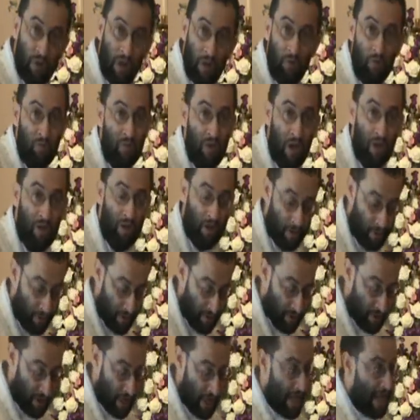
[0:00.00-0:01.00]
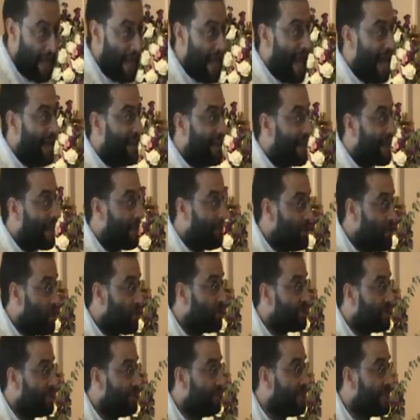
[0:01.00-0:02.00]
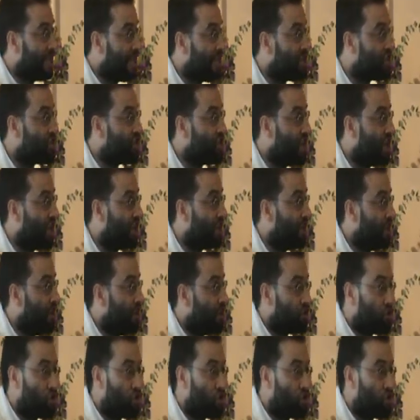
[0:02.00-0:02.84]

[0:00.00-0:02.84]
And I am not leaving Asia.